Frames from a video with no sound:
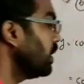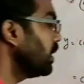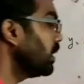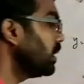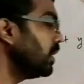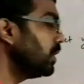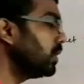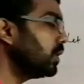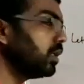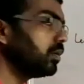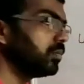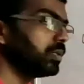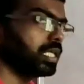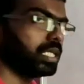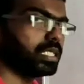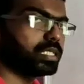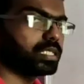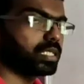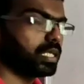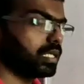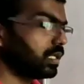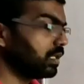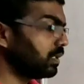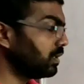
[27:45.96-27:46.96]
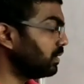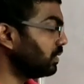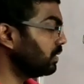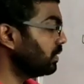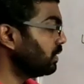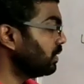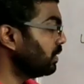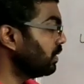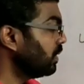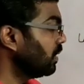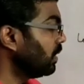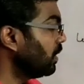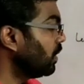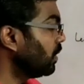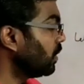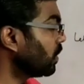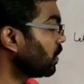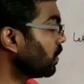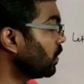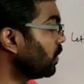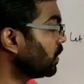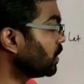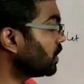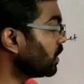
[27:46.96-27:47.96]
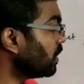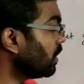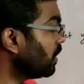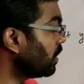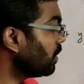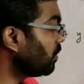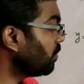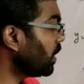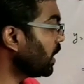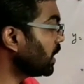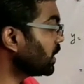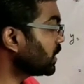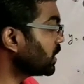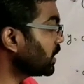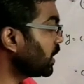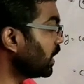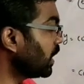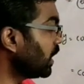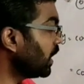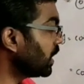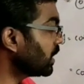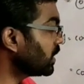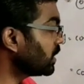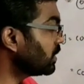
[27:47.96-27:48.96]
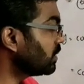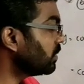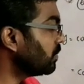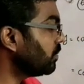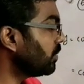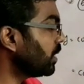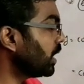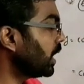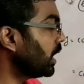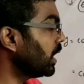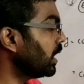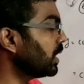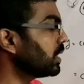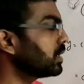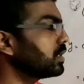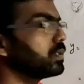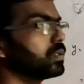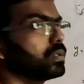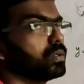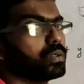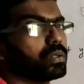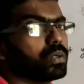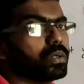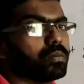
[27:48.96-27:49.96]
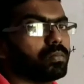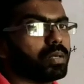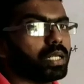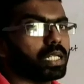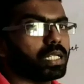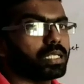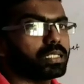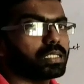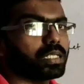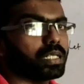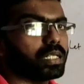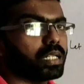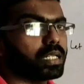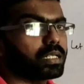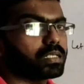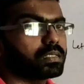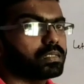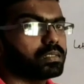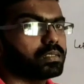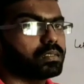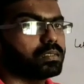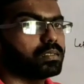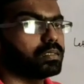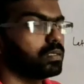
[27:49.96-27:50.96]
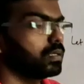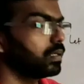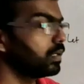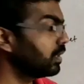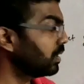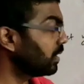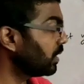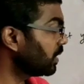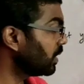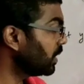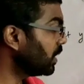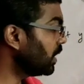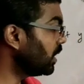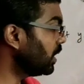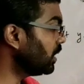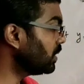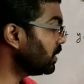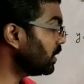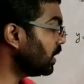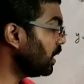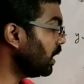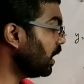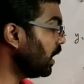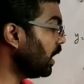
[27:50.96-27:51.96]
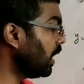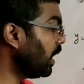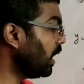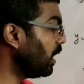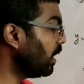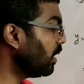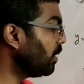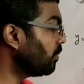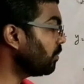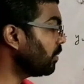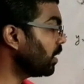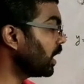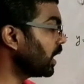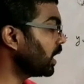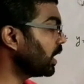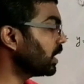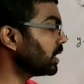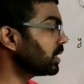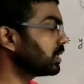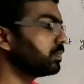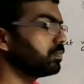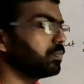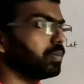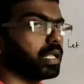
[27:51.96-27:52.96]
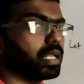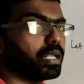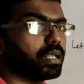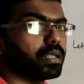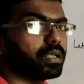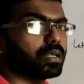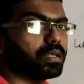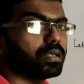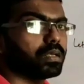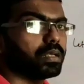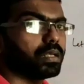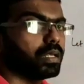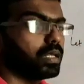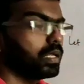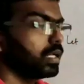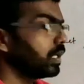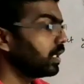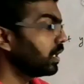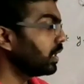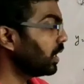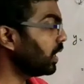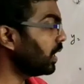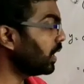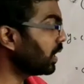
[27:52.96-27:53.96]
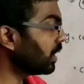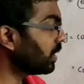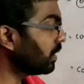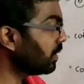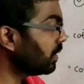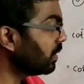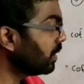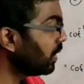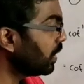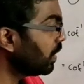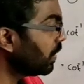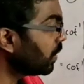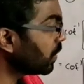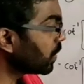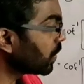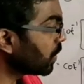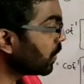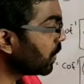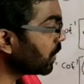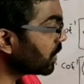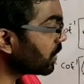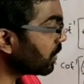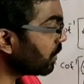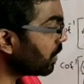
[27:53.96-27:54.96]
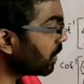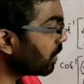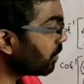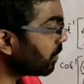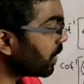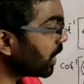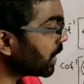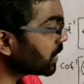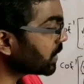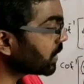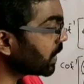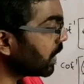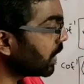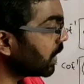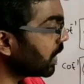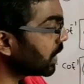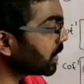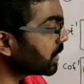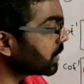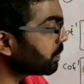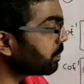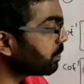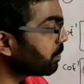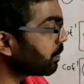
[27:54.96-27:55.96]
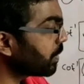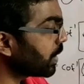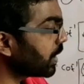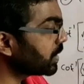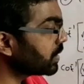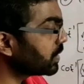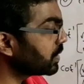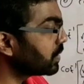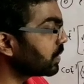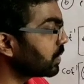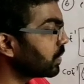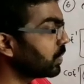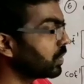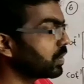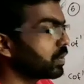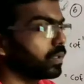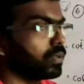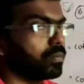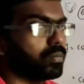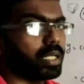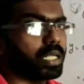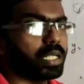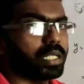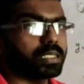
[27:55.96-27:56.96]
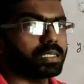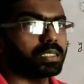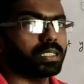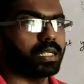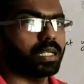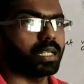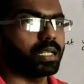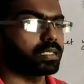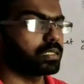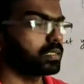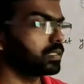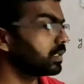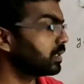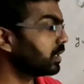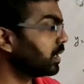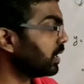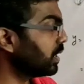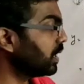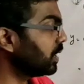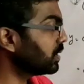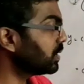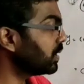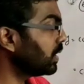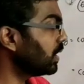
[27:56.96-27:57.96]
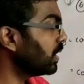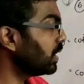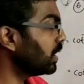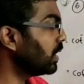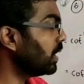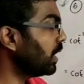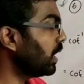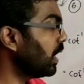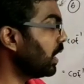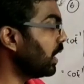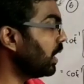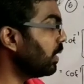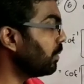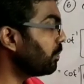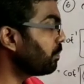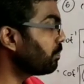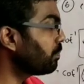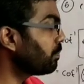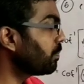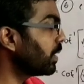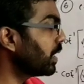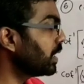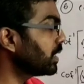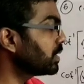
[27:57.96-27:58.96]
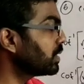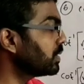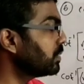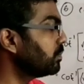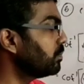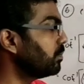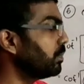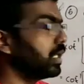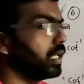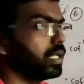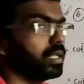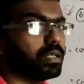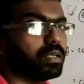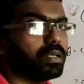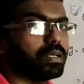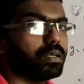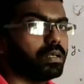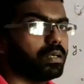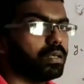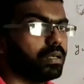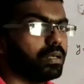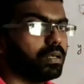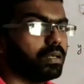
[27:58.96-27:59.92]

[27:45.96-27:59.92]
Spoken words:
in the denominator root 1 plus sin x minus root 1 minus sin x, that is a minus b. Here root 1 plus sin x plus root 1 minus sin x, that is a plus b.